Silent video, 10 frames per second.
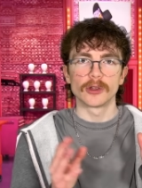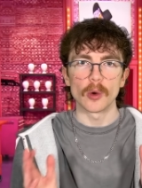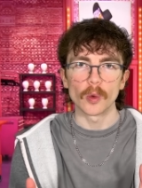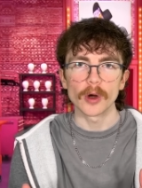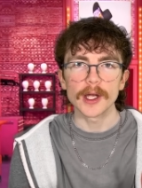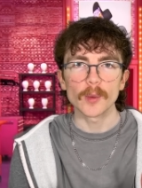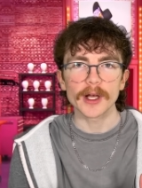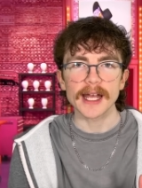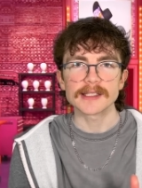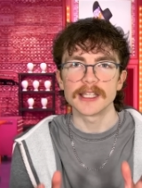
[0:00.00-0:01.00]
Don't worry, we'll
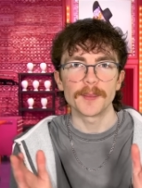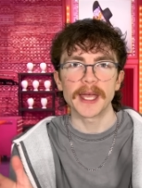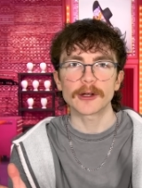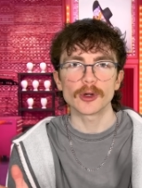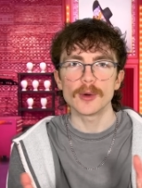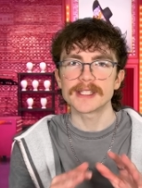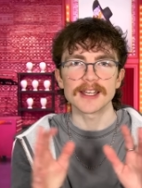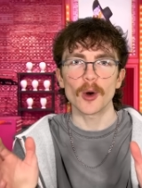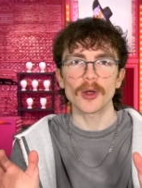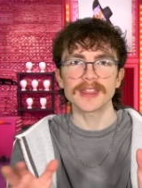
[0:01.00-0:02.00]
get to the pit crew. It's the
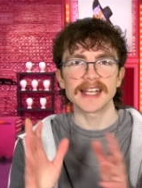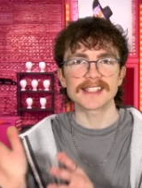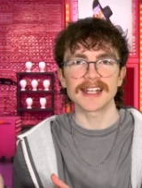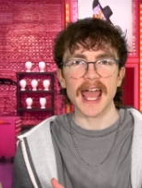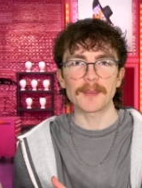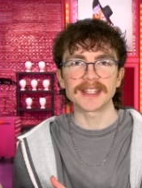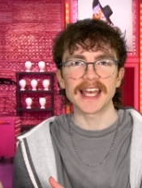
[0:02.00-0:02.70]
whole thing, it's gonna happen